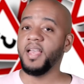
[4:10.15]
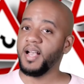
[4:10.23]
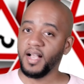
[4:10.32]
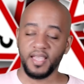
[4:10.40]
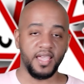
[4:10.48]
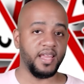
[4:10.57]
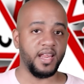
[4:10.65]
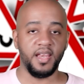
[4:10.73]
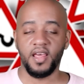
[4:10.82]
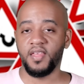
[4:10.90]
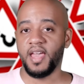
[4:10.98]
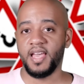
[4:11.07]
Again,
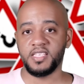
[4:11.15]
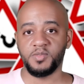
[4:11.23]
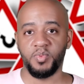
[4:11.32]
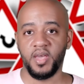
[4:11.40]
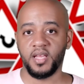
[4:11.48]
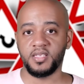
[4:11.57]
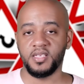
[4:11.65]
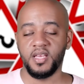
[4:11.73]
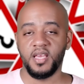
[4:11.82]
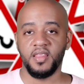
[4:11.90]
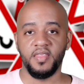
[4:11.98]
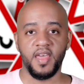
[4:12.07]
another aspect
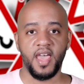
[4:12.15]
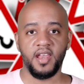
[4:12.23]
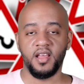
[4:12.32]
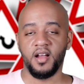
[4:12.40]
that